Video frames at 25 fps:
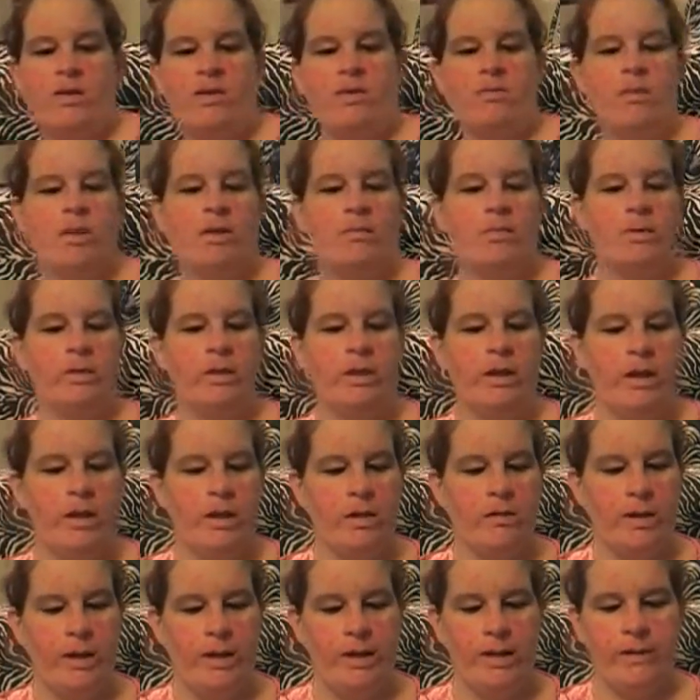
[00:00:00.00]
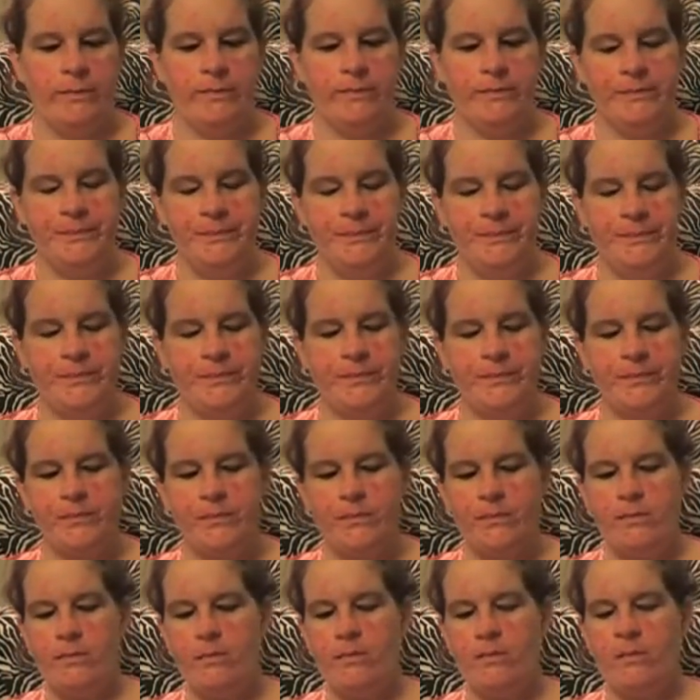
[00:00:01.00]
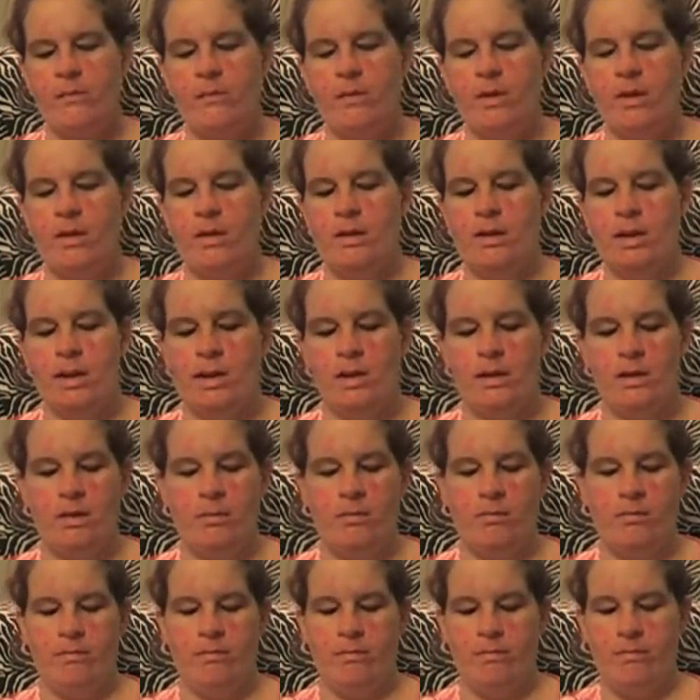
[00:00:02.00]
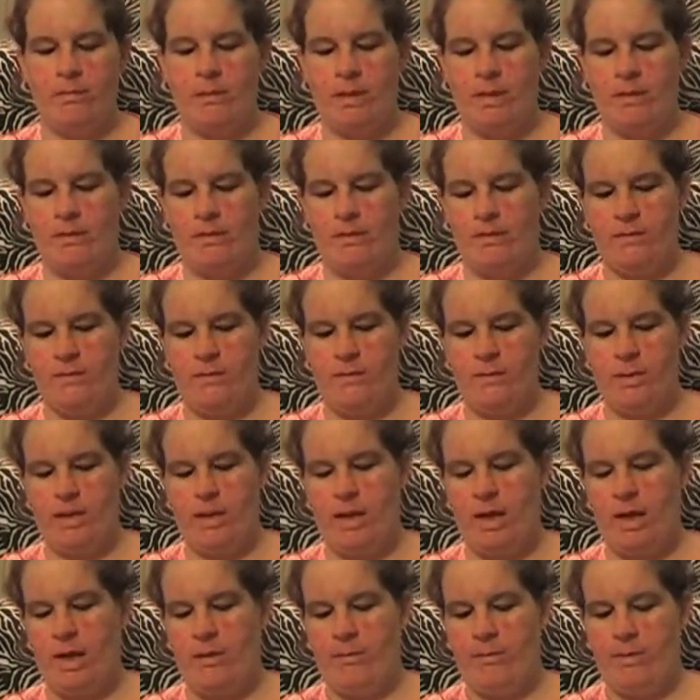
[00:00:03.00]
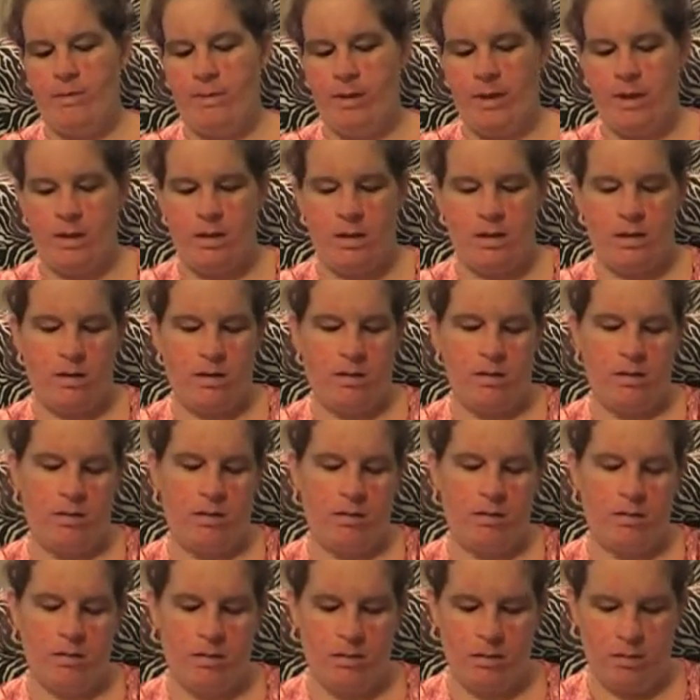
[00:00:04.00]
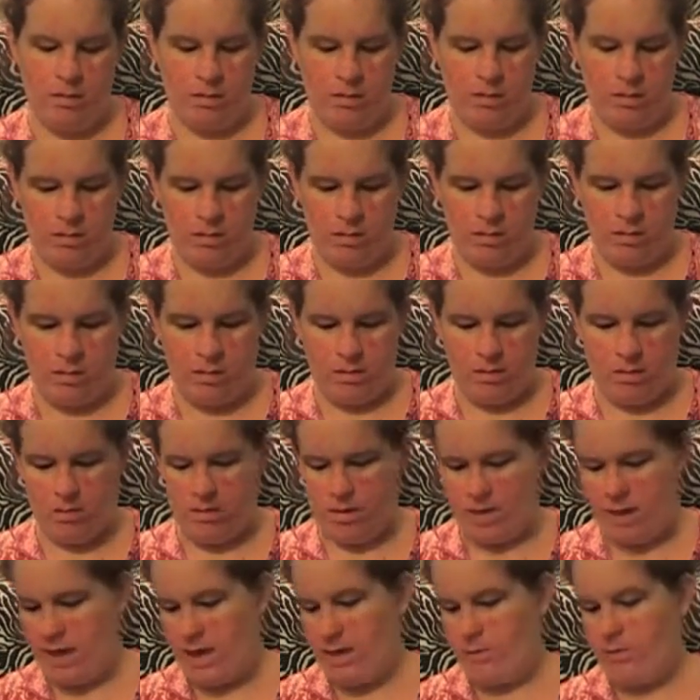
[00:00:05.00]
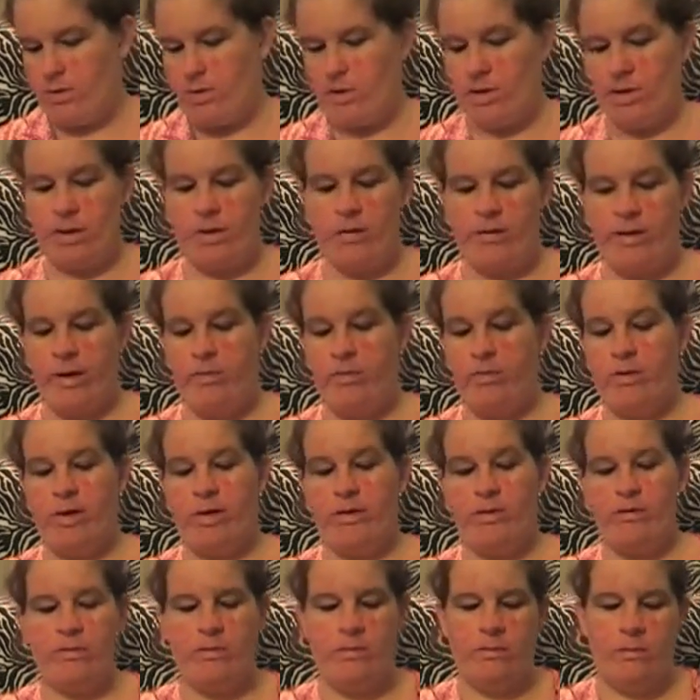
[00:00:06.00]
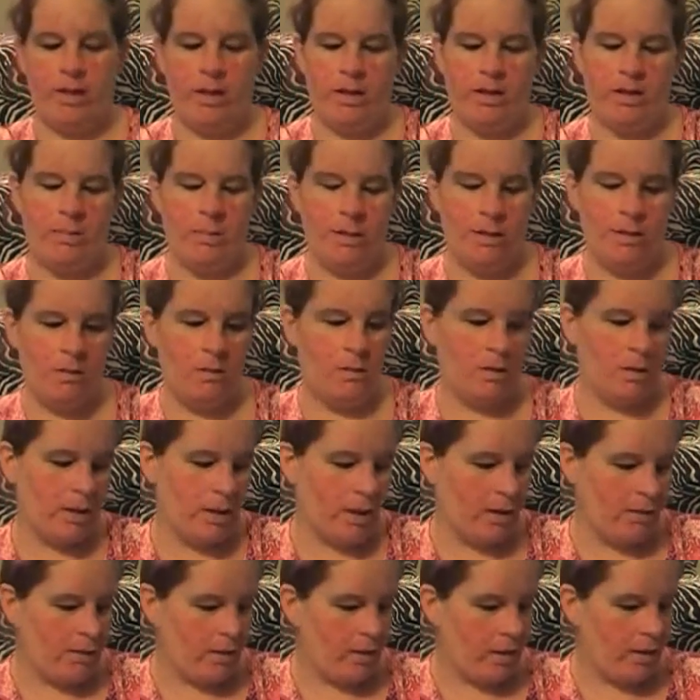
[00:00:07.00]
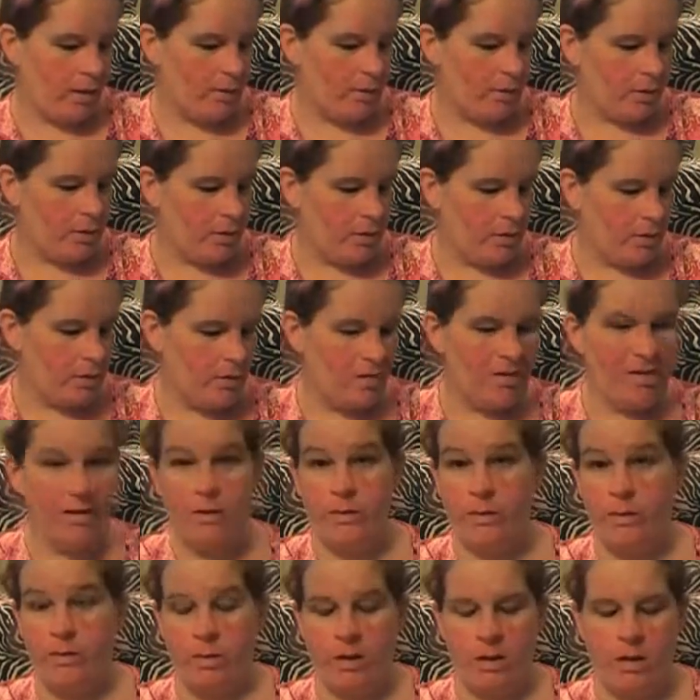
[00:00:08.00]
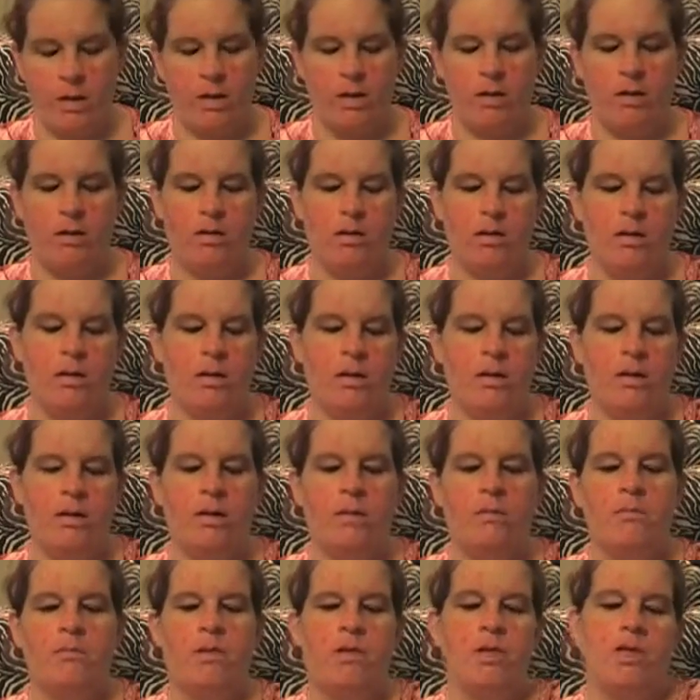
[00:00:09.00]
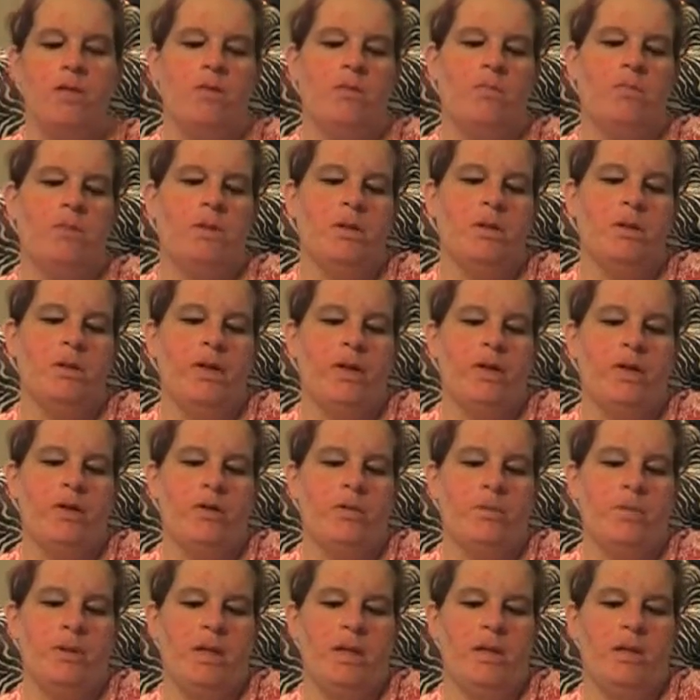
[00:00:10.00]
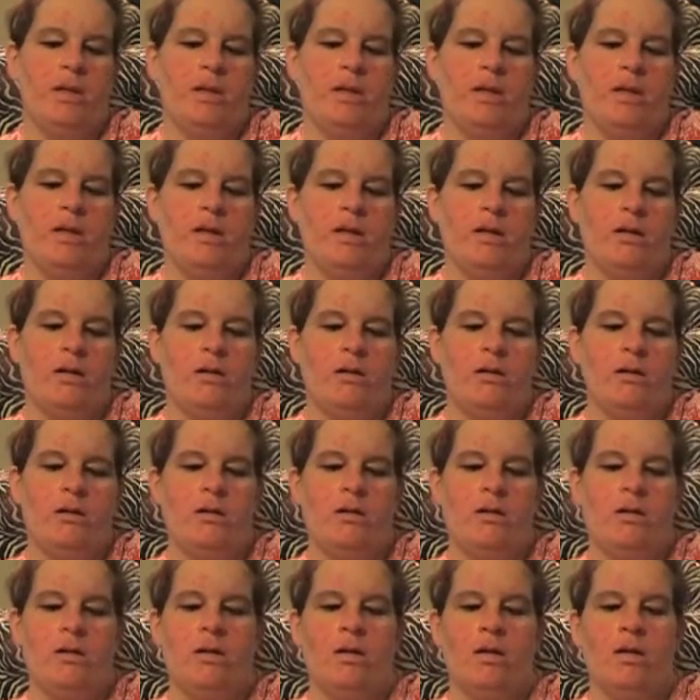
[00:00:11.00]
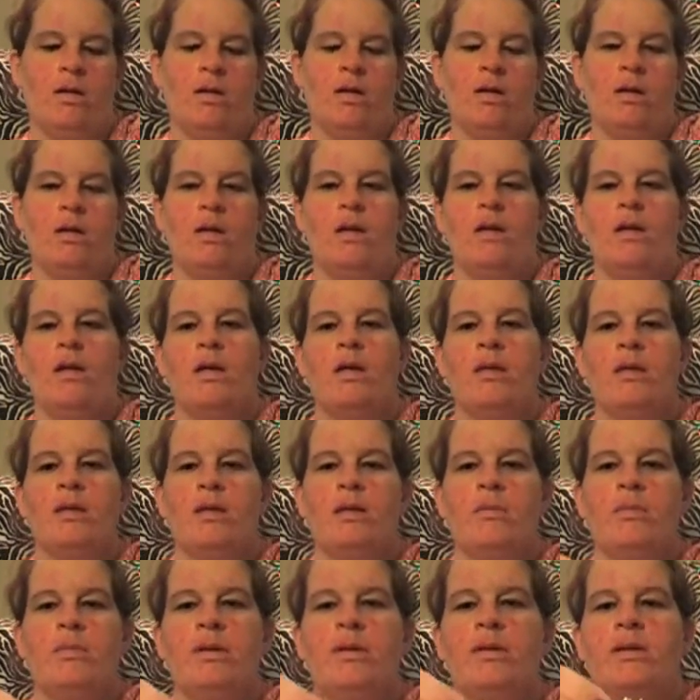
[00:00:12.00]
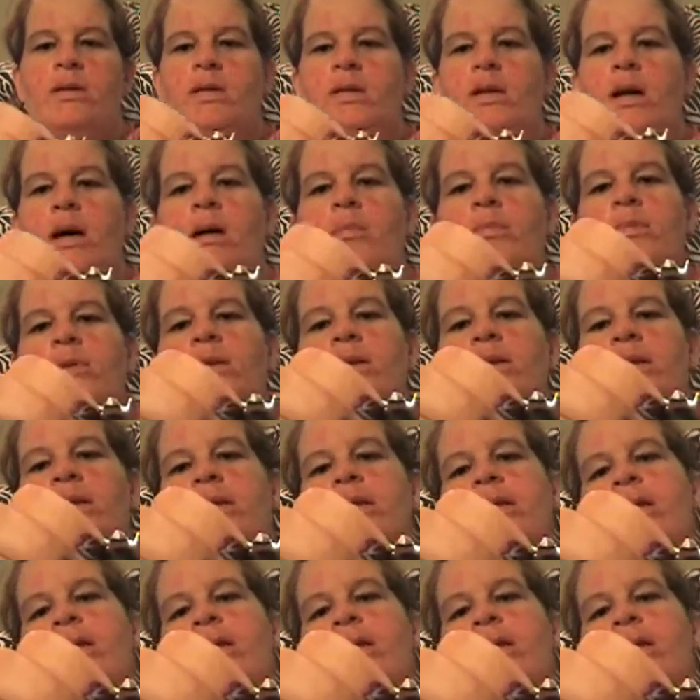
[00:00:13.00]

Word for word: to marble in here right now. This actually comes from a camera bag. Or a camera strap, rather, for my husband's old dive camera that quit working. But you would put, like, your bead on there. And then you'd put the top on it,